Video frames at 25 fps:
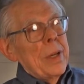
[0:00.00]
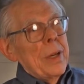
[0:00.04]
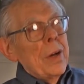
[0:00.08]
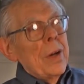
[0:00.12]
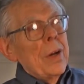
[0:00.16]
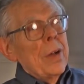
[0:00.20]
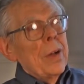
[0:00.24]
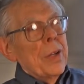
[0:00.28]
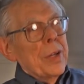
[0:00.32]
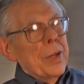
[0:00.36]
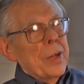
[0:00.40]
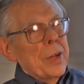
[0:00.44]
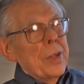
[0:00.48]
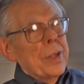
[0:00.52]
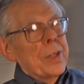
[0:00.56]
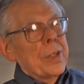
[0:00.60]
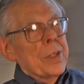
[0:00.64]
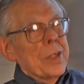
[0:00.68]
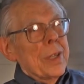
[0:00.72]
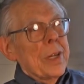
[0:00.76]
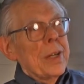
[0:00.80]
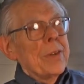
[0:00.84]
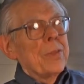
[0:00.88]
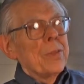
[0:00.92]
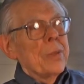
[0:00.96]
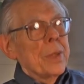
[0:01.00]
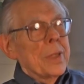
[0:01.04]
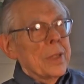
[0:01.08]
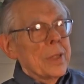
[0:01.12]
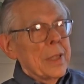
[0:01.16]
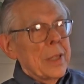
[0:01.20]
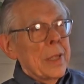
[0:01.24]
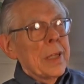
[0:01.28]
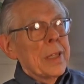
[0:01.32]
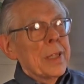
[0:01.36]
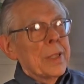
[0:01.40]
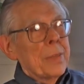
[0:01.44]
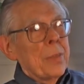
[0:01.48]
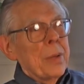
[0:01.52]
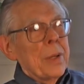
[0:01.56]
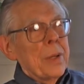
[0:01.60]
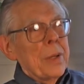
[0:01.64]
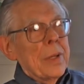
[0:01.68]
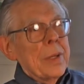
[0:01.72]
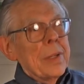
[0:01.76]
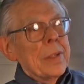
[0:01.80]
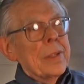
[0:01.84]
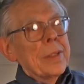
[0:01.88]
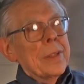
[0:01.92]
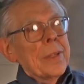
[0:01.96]
All the good stuff was an
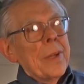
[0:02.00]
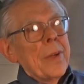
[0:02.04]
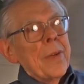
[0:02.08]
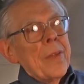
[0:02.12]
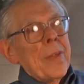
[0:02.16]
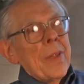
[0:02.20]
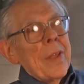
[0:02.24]
experience.